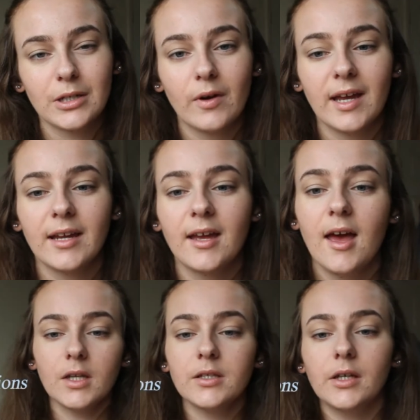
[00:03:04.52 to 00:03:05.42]
doing.
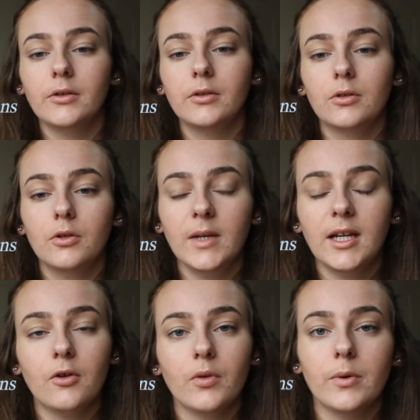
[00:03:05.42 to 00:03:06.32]
So
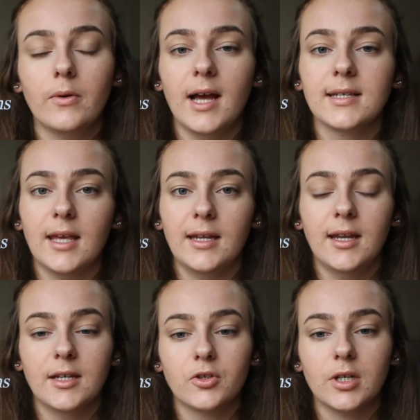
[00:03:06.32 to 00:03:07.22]
normally a report has an
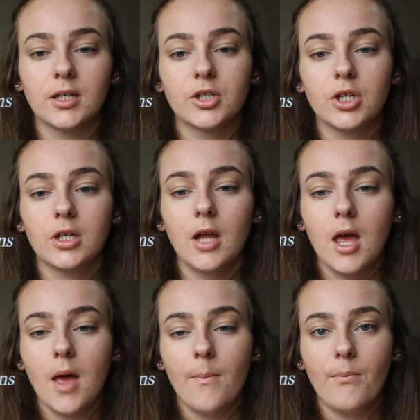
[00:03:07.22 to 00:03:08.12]
introduction,
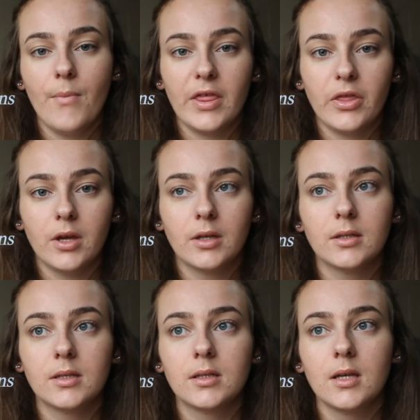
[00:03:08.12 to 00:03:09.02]

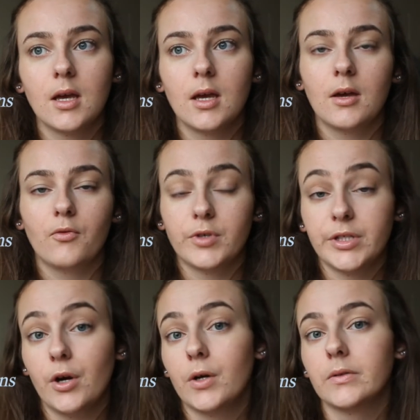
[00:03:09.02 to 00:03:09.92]
methods,
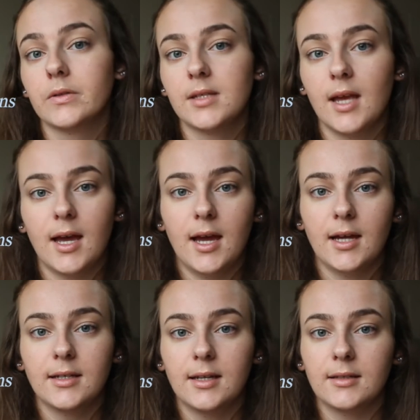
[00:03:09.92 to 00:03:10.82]
results,
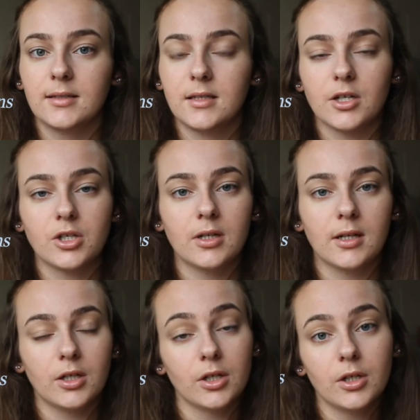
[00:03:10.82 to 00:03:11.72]
and discussion
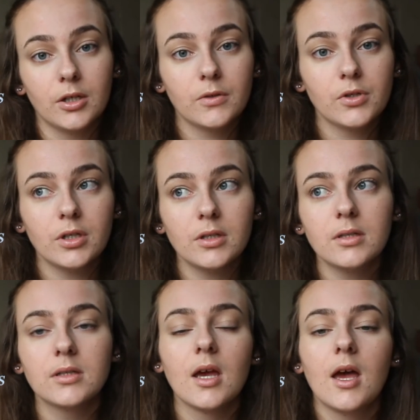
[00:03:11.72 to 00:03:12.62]
and
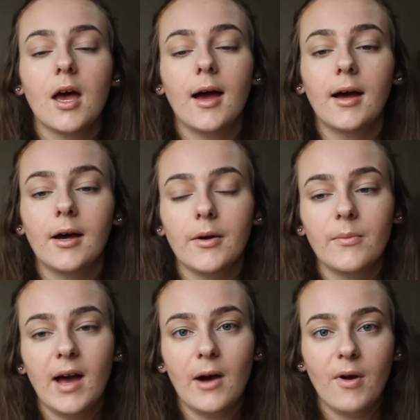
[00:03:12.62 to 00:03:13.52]
conclusions.
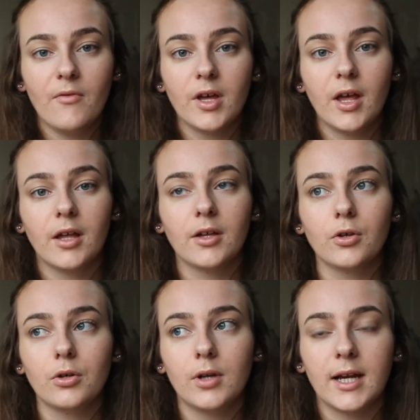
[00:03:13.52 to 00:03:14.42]
However,
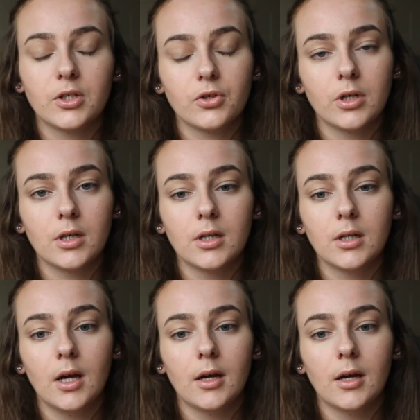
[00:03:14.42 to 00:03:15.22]
your lecturer